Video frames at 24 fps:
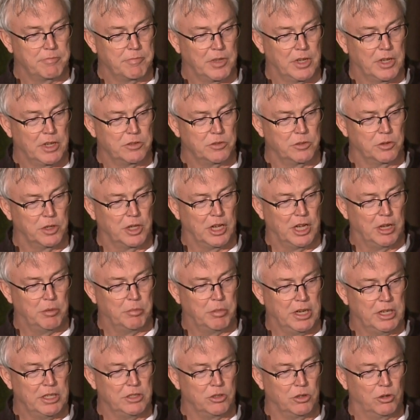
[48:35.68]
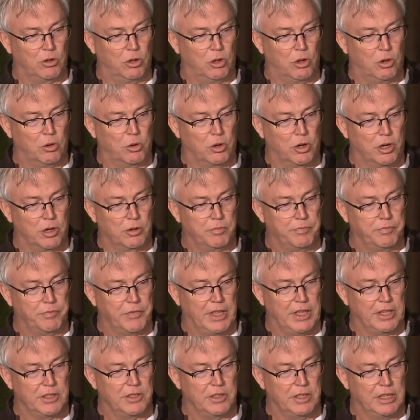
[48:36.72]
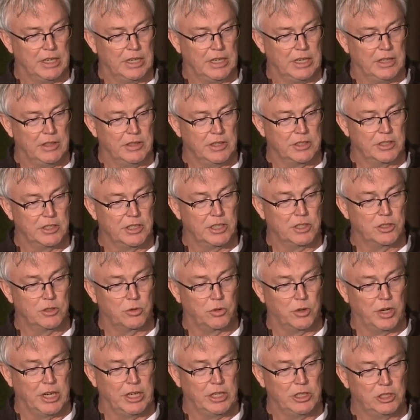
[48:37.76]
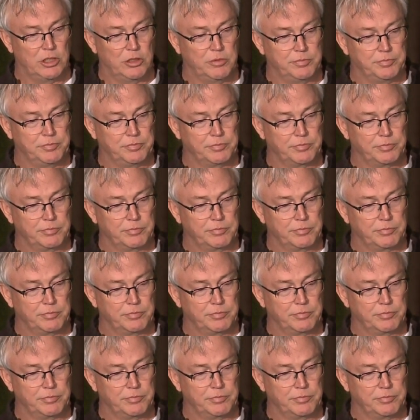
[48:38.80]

So combines are lower in the 6 range.